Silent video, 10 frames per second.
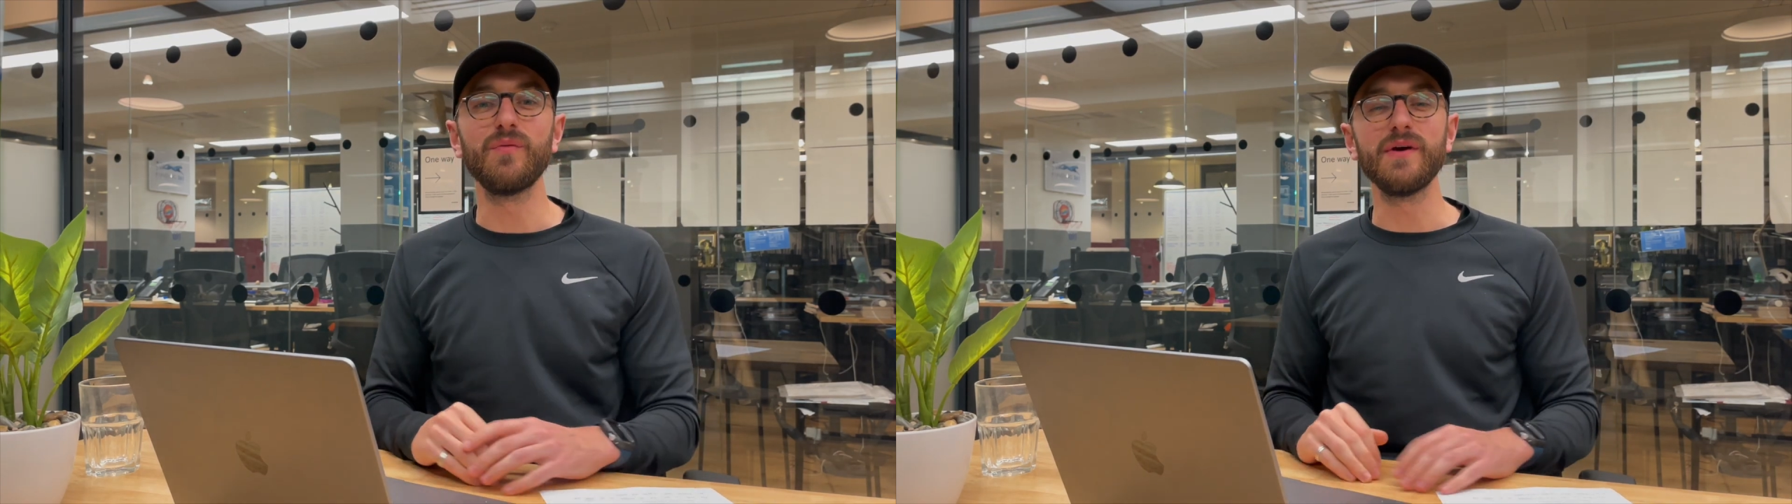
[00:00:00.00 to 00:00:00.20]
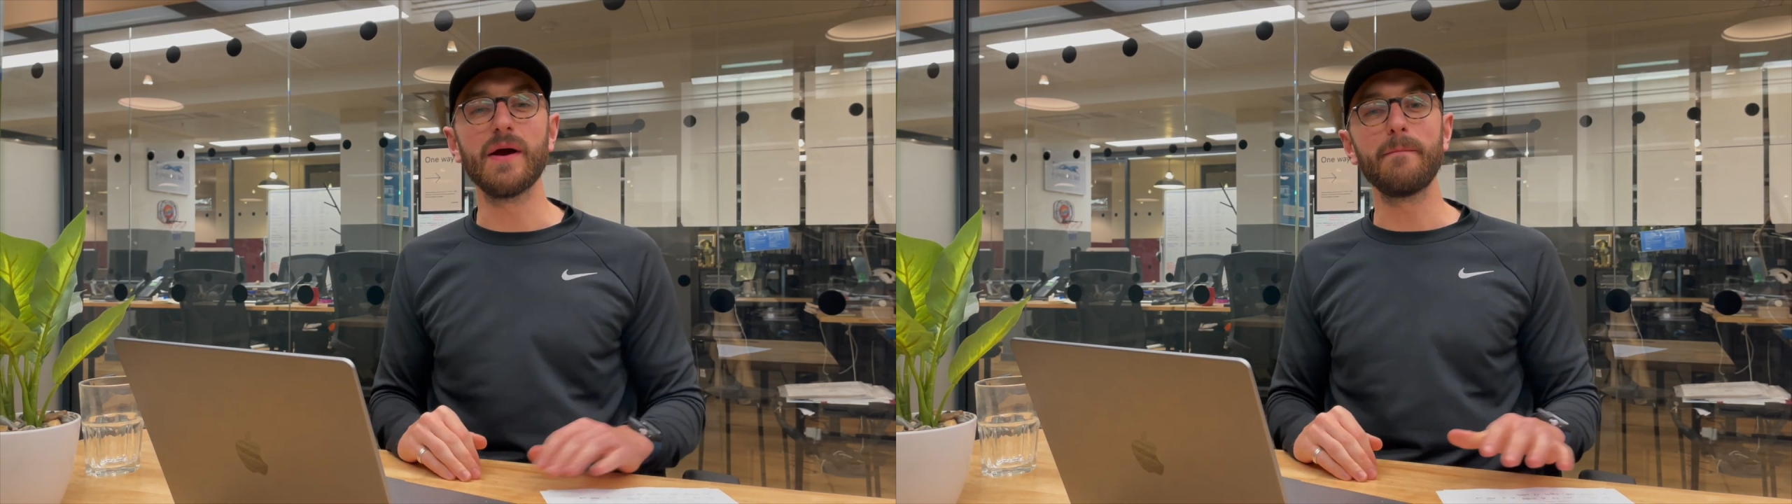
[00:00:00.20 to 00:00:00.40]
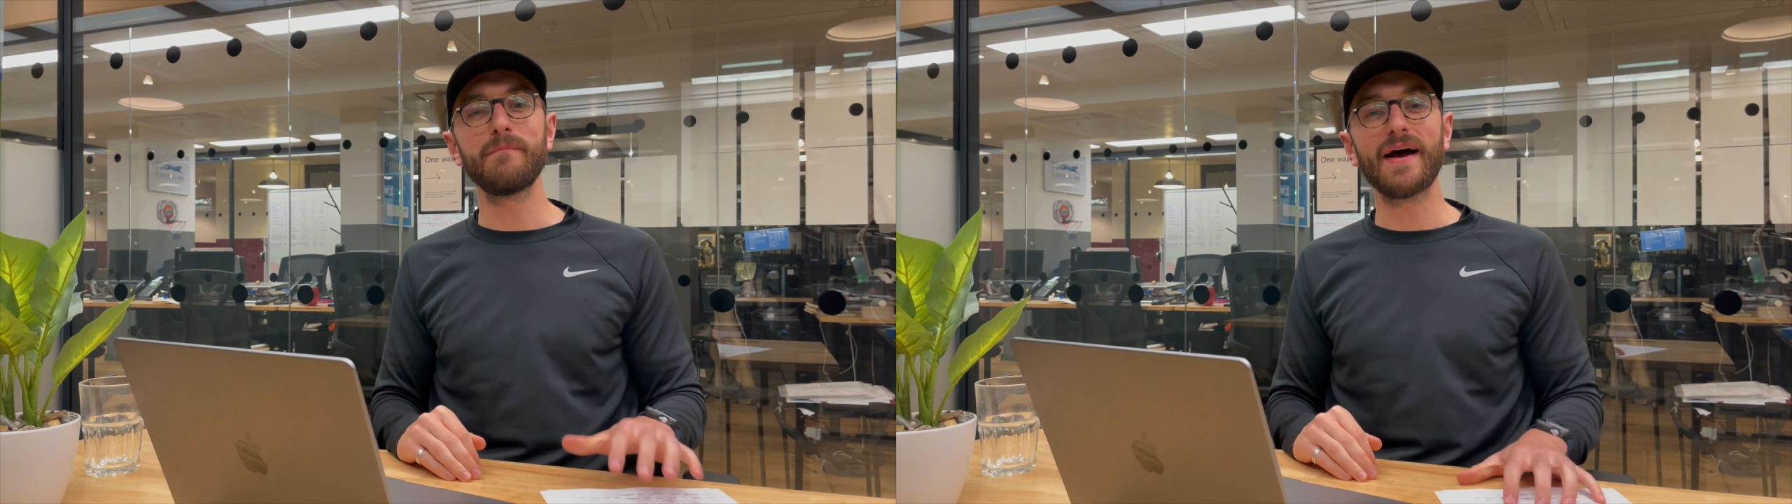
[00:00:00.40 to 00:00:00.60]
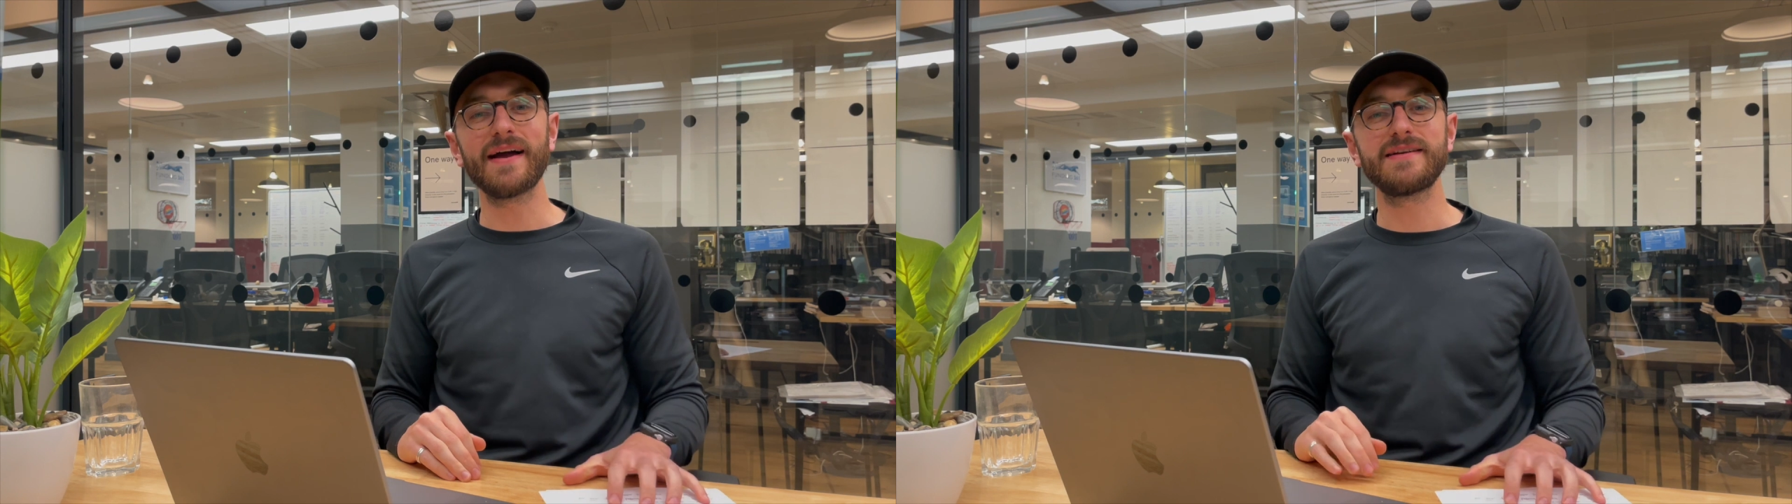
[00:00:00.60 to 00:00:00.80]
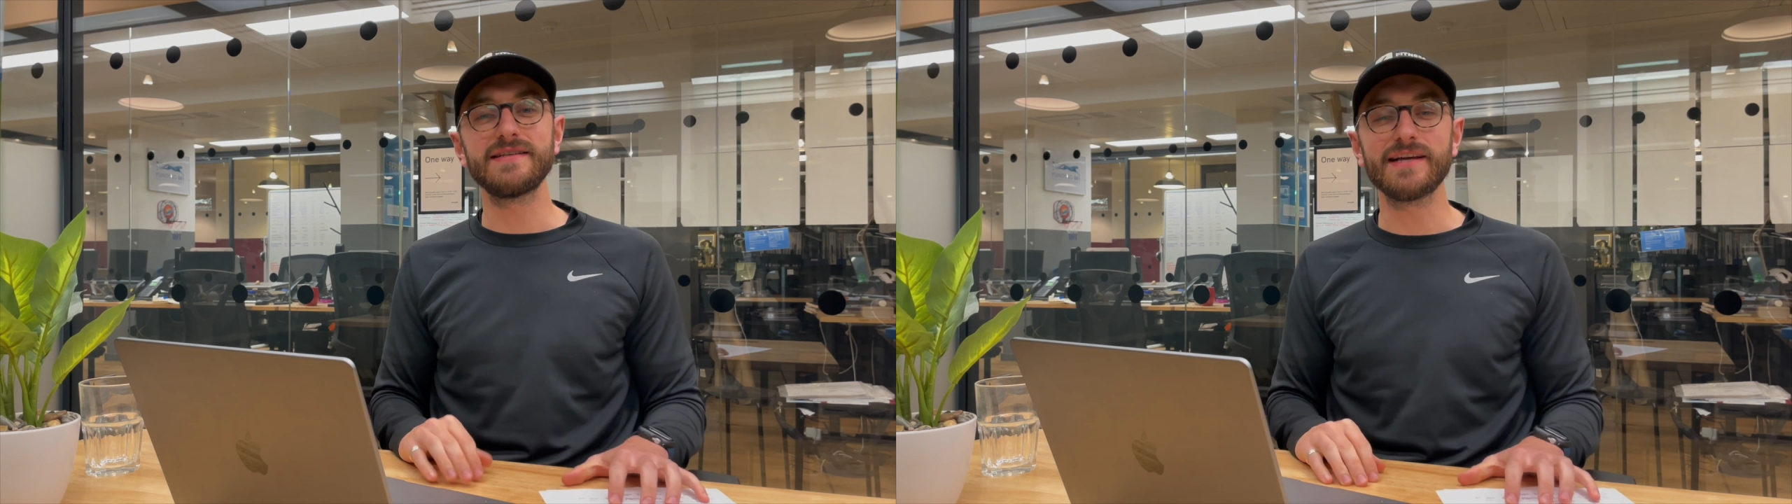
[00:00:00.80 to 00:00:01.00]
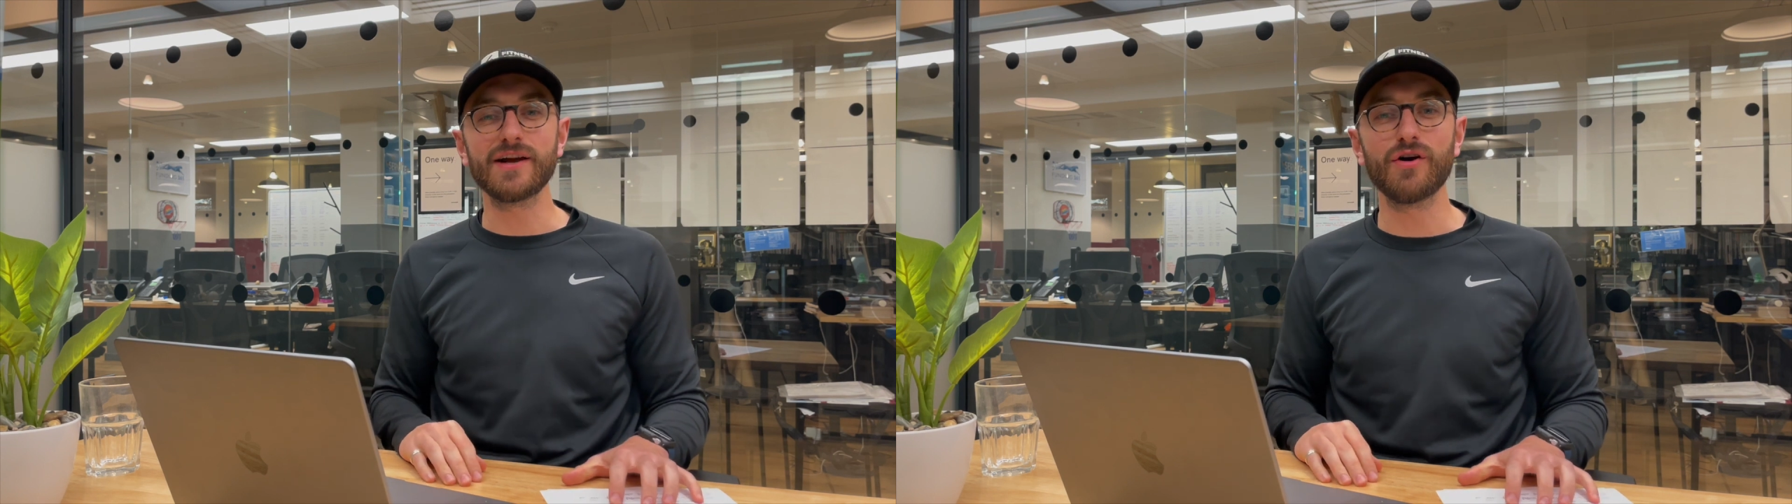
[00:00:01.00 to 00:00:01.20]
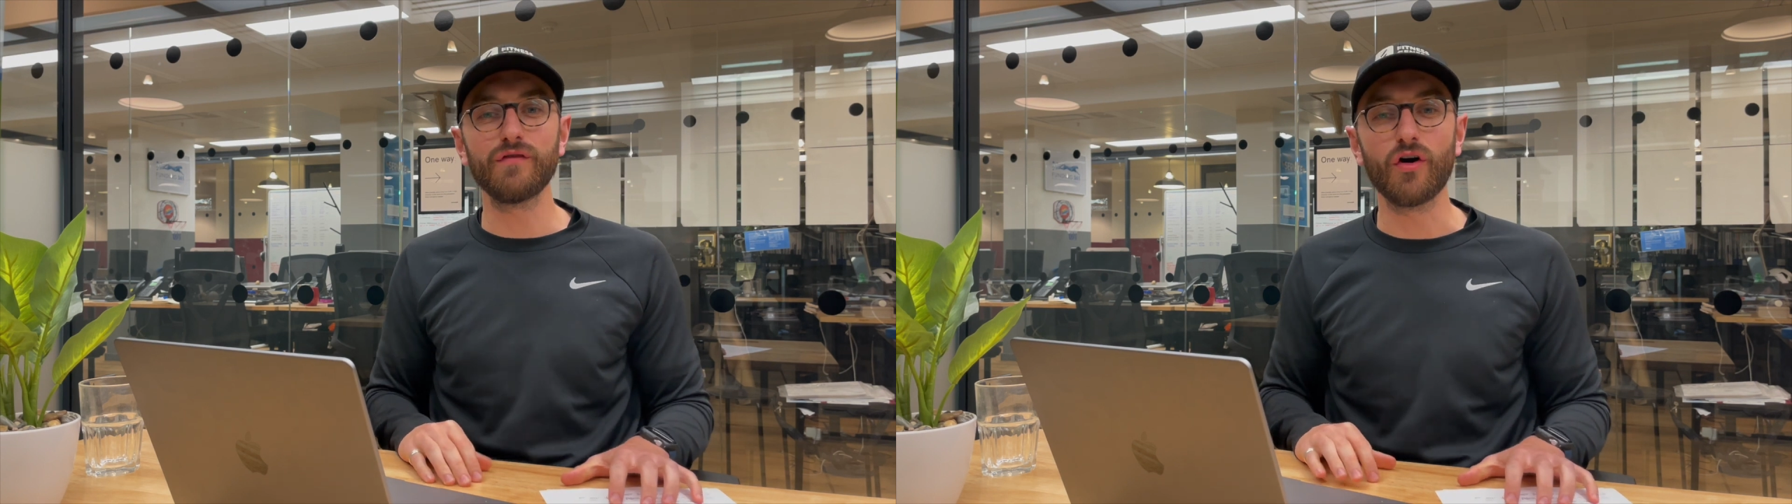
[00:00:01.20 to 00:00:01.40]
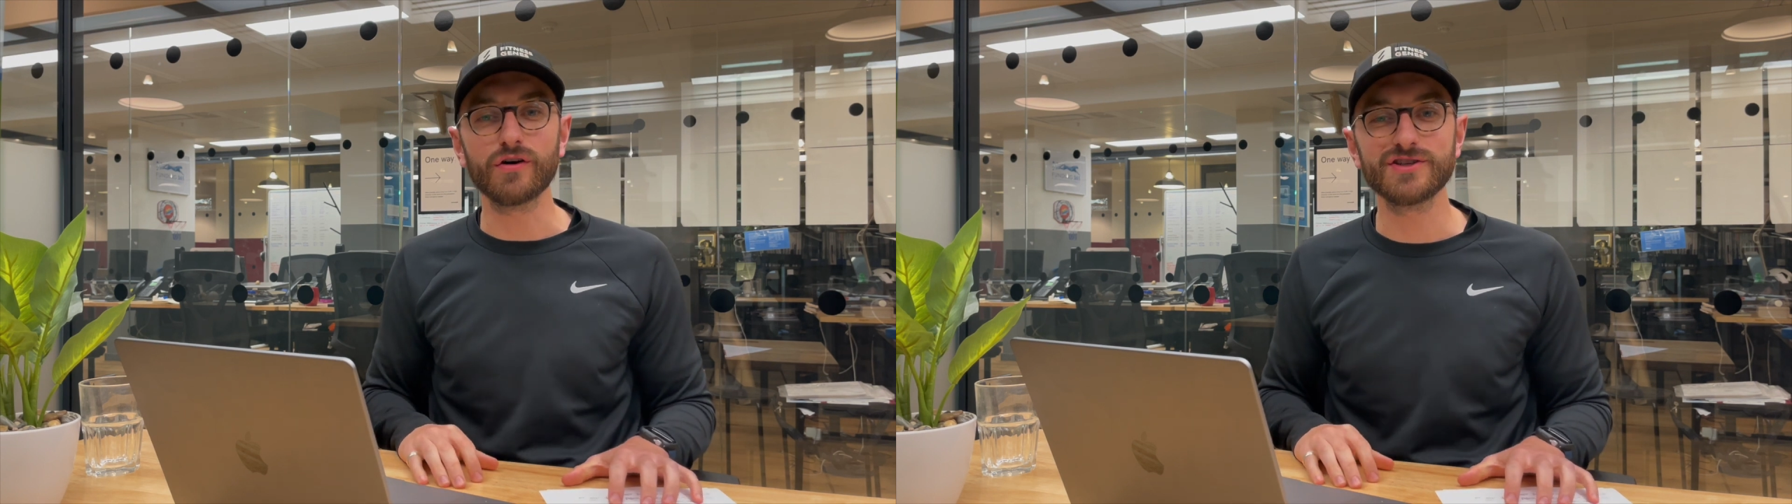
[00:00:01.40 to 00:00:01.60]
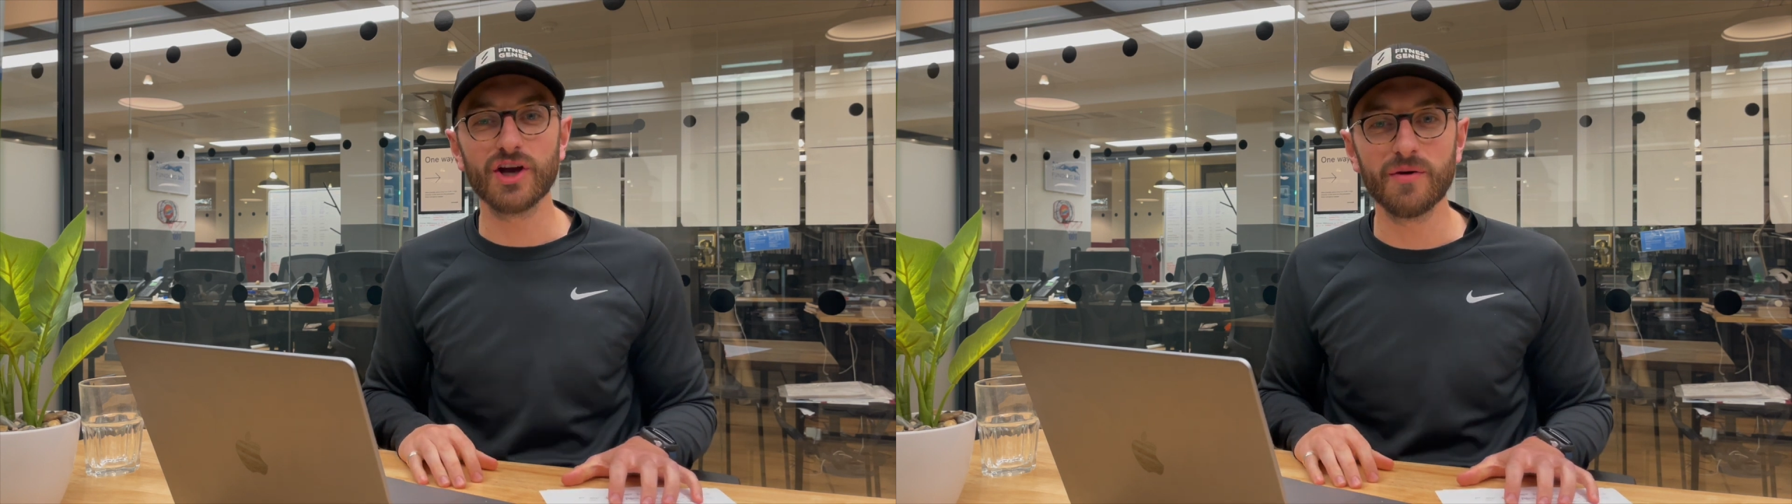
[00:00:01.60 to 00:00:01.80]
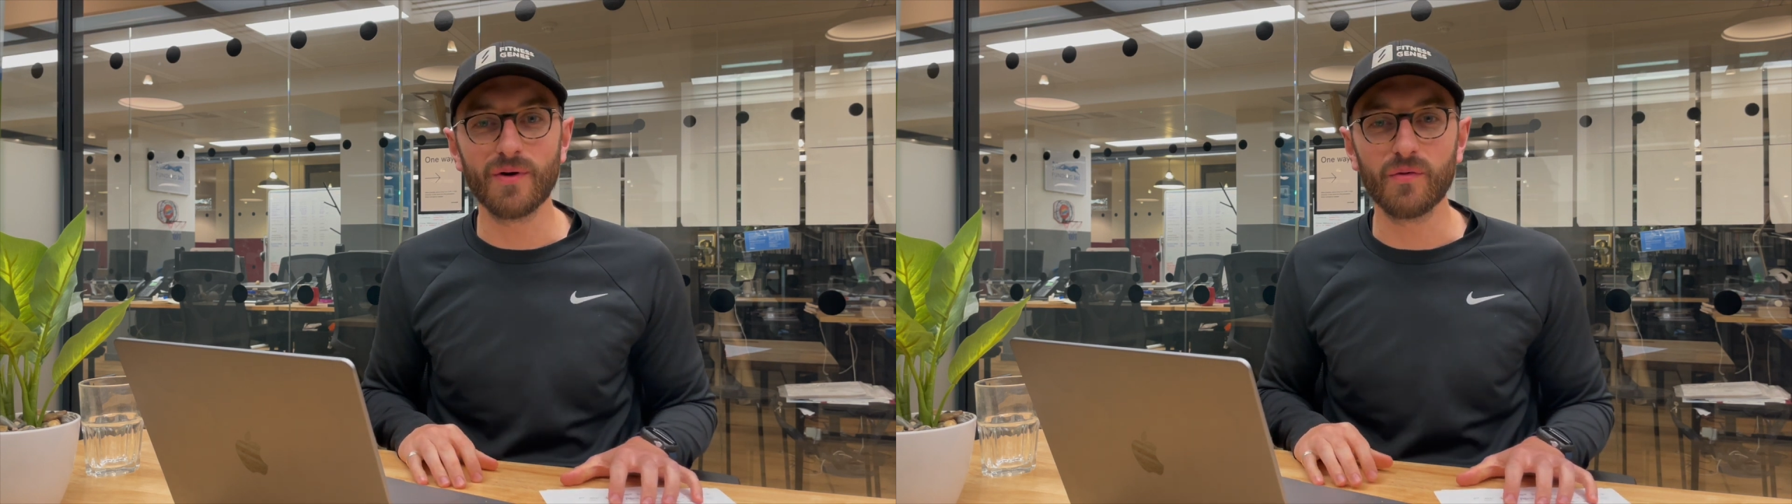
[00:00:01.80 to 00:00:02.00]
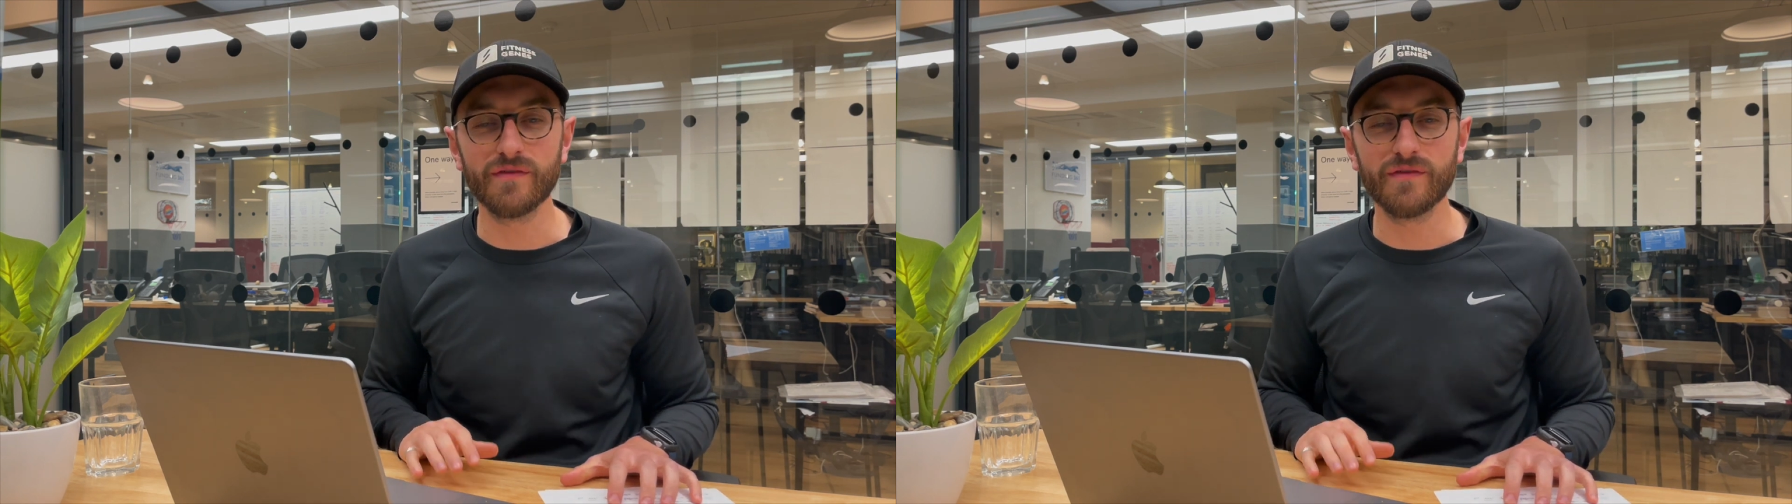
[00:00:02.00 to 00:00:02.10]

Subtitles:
we are back to kick off October